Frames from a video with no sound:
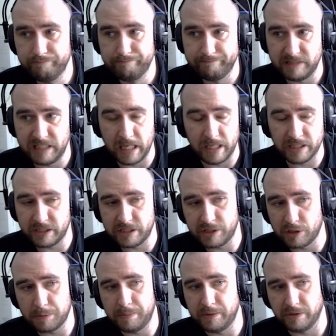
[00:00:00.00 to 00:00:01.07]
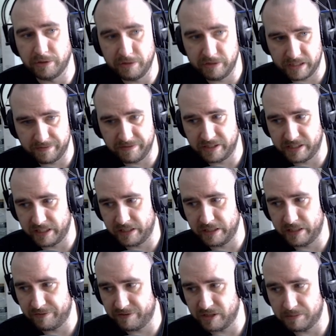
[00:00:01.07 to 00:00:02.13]
Yeah, there's a 0.27 second
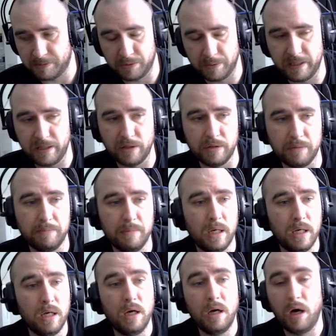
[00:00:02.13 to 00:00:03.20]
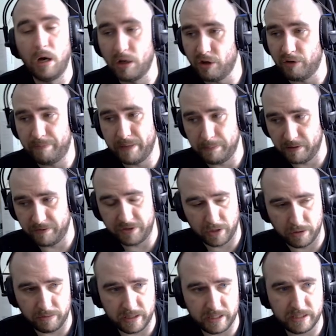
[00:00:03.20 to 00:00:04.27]
difference between them. A lot of people have
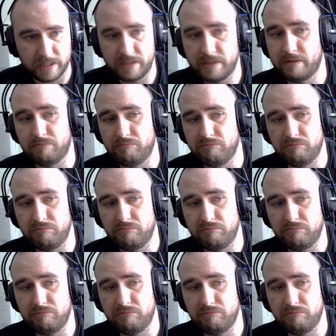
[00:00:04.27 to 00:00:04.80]
shown this.